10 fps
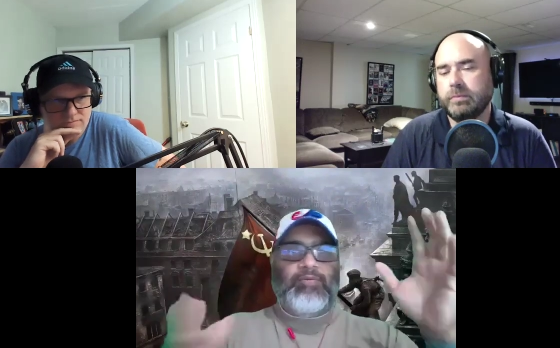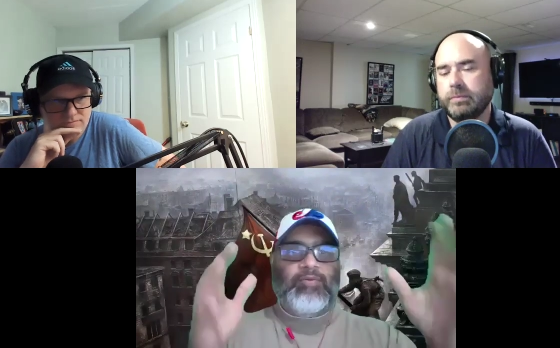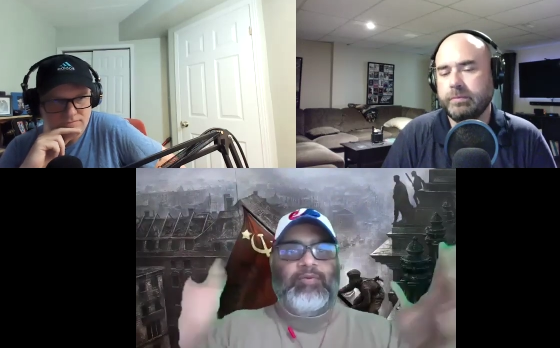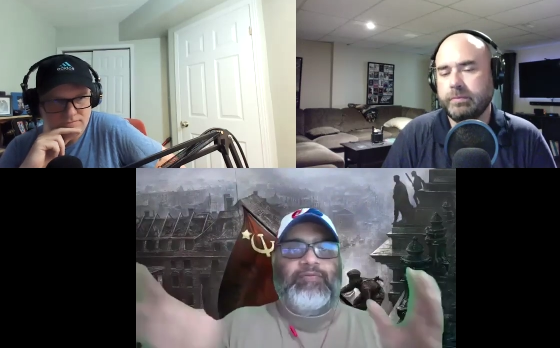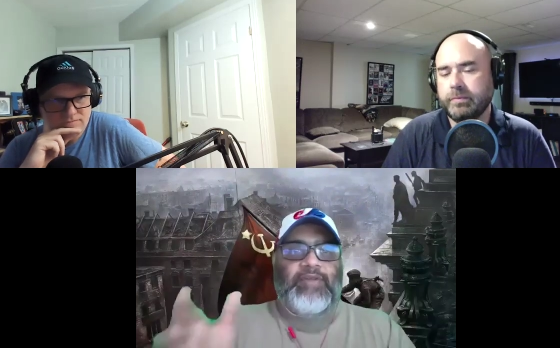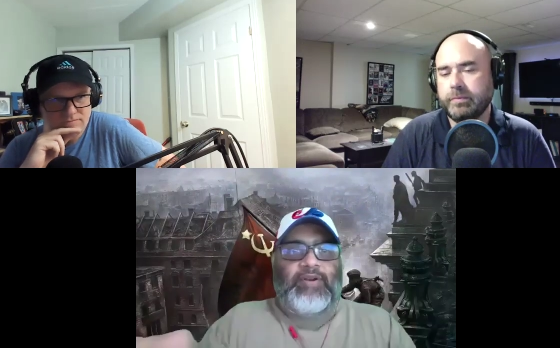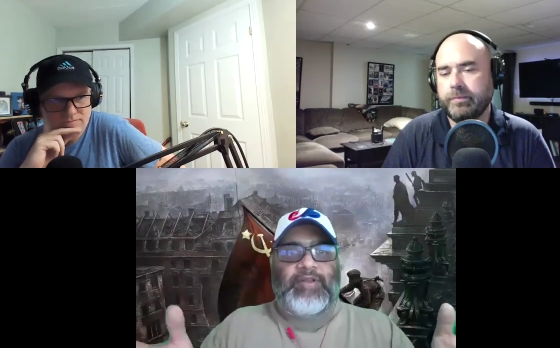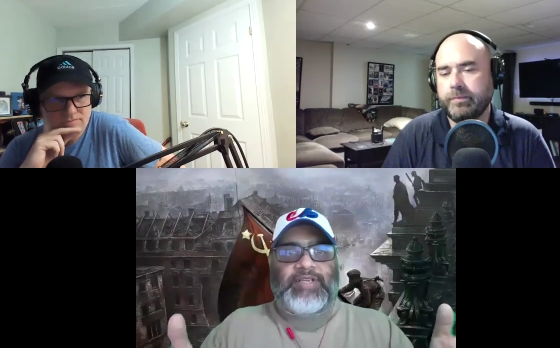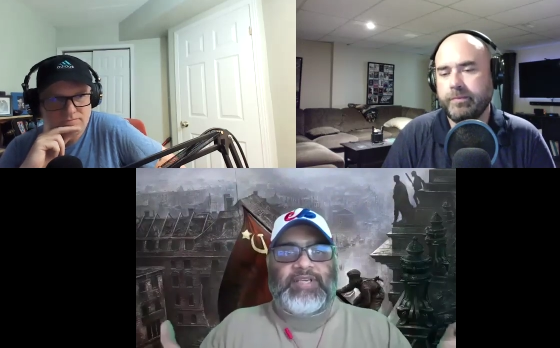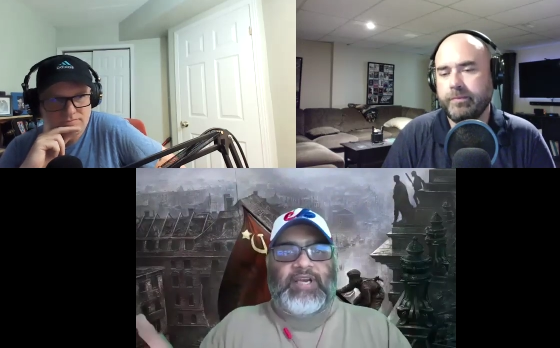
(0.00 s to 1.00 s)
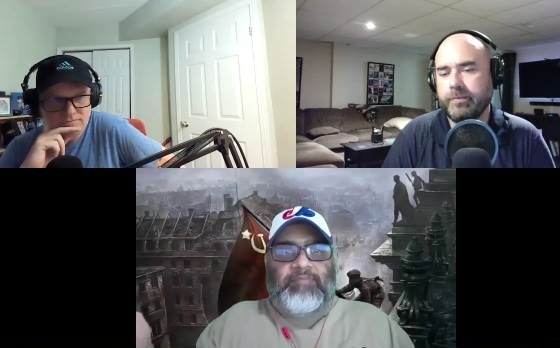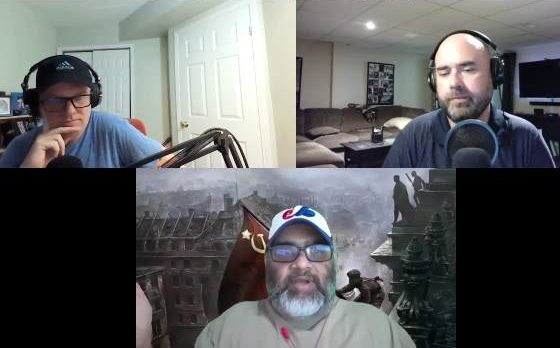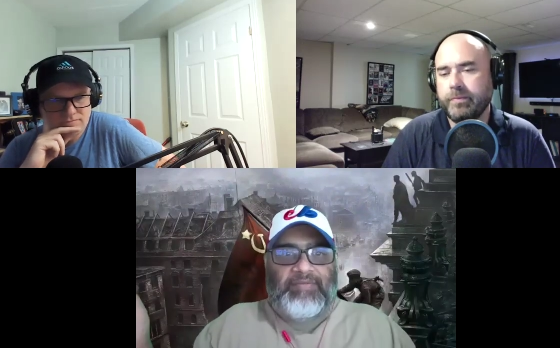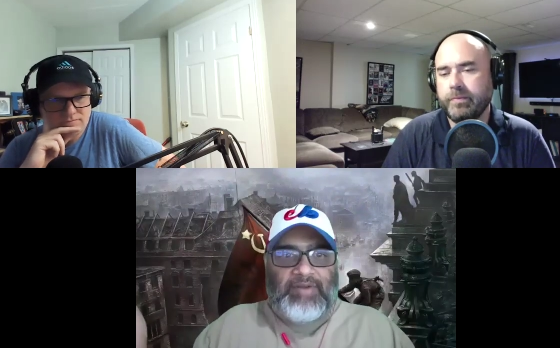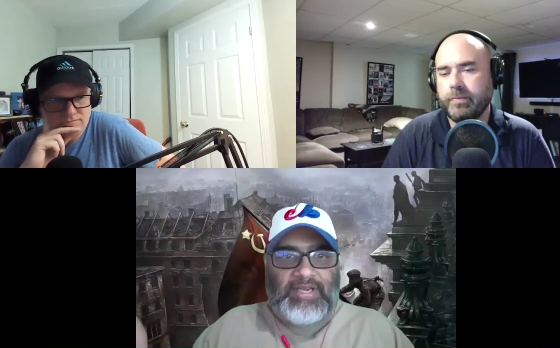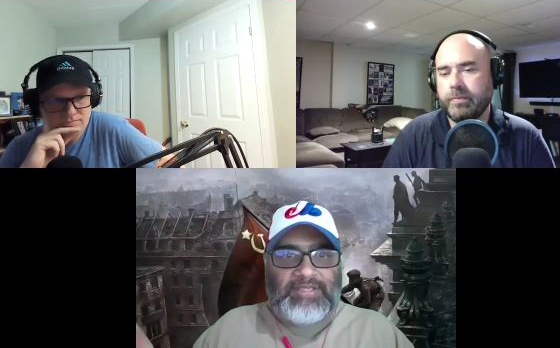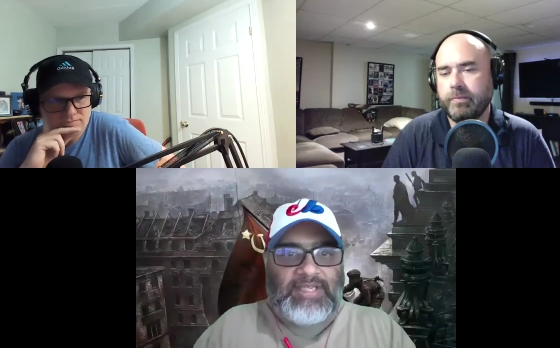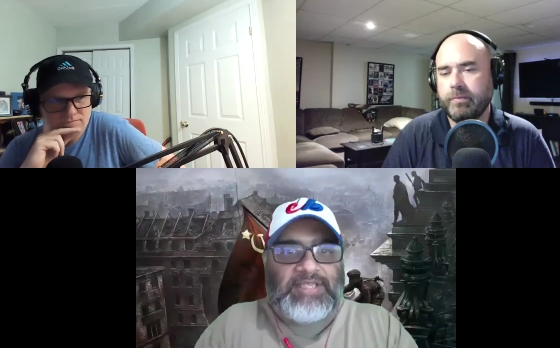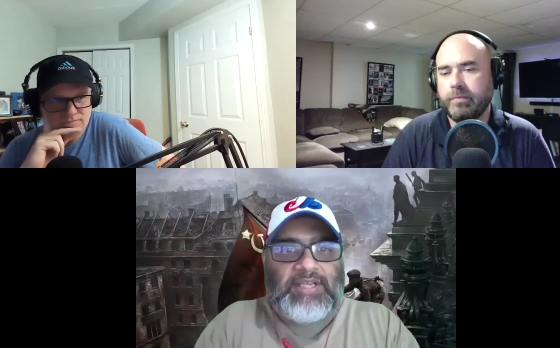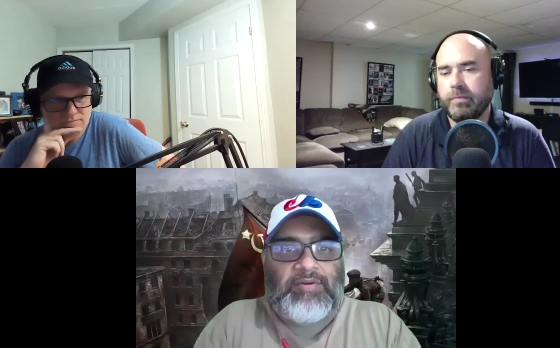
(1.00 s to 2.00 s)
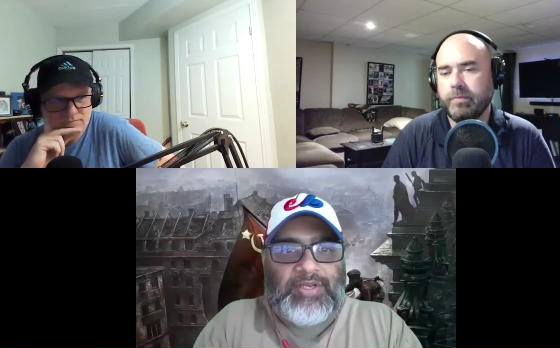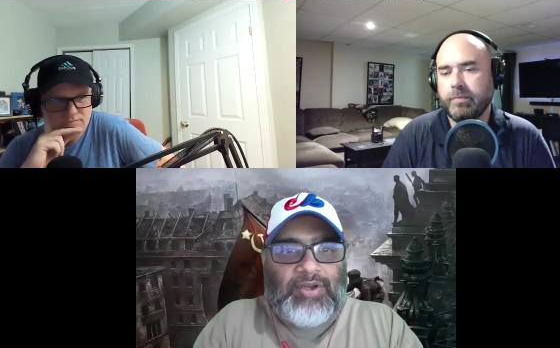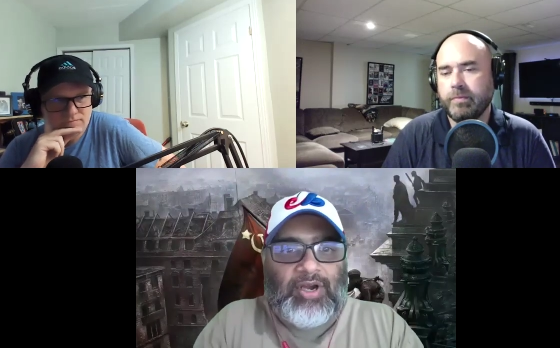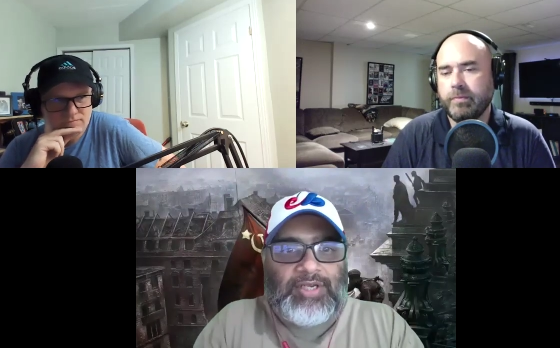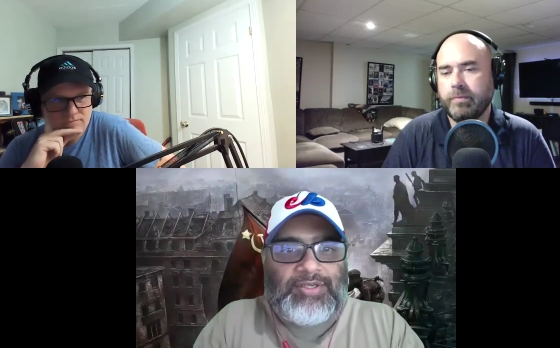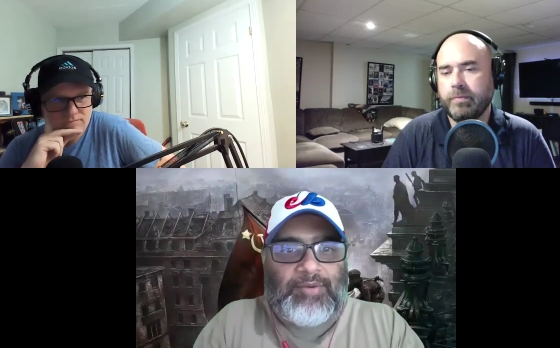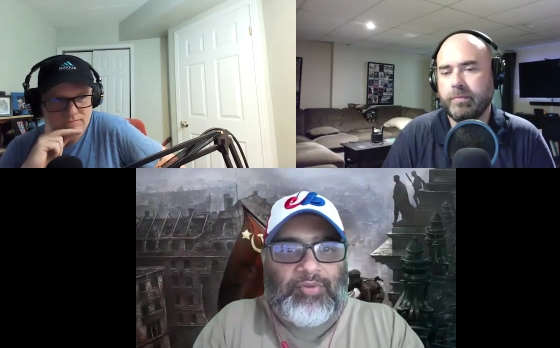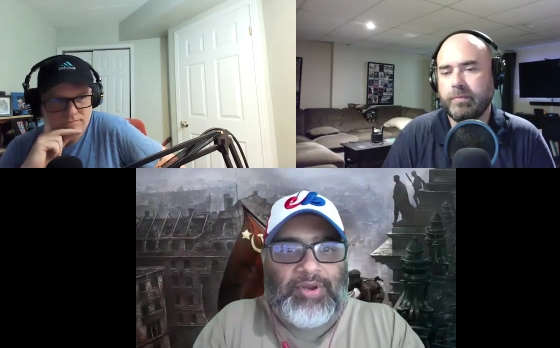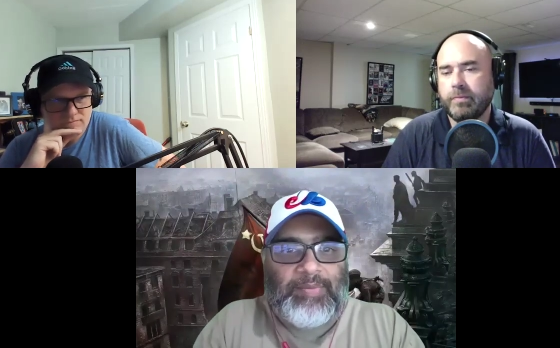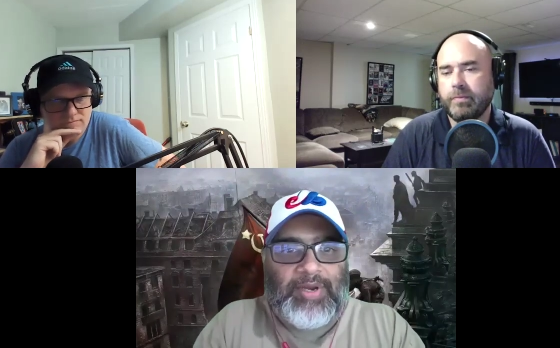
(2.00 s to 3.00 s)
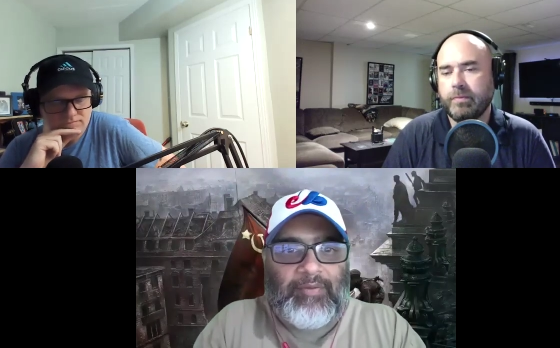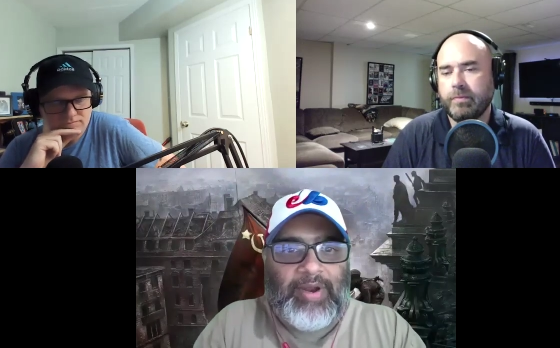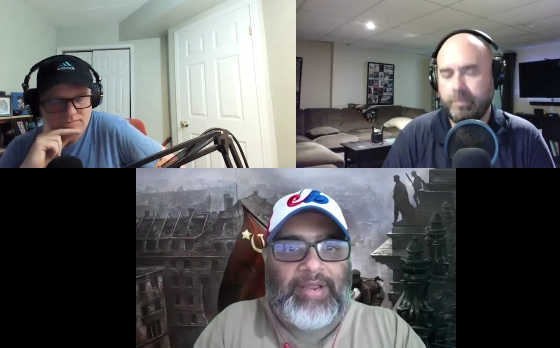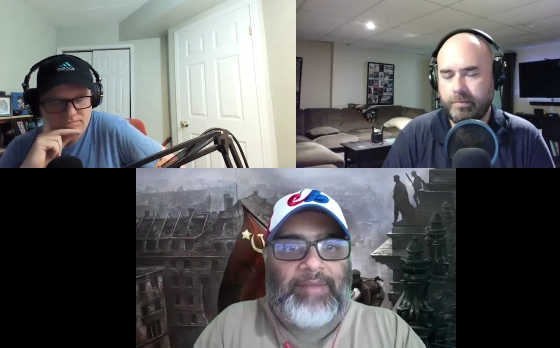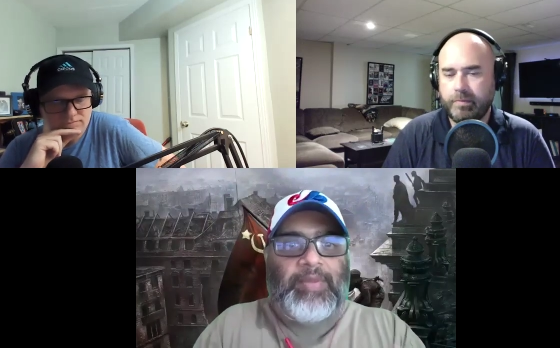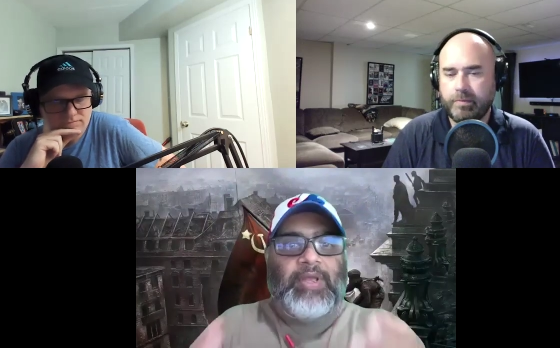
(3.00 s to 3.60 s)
Speaker 1: we'll figure this out my friends that's how he talks our premier right